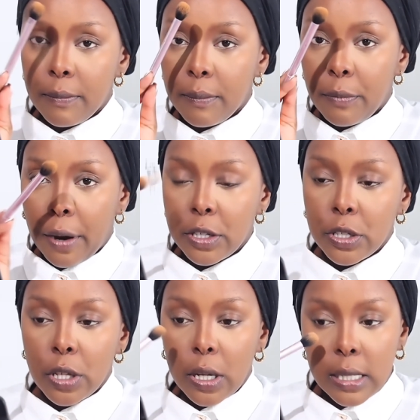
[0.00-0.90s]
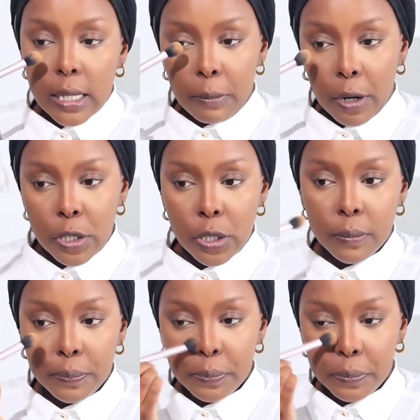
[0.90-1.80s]
brush, the concealer brush,
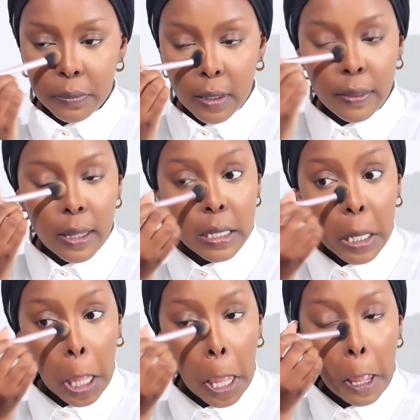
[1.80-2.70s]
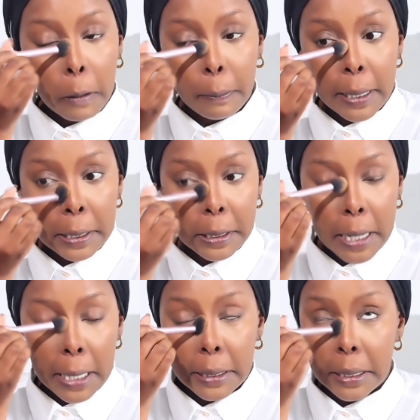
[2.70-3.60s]
and then blend it
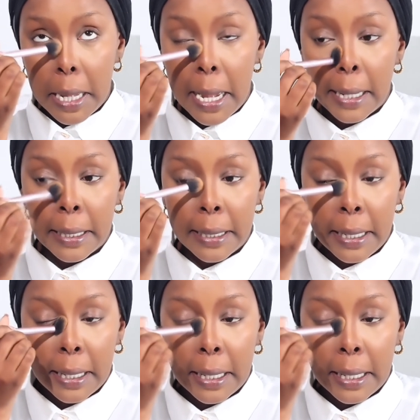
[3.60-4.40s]
under the eye. Ne?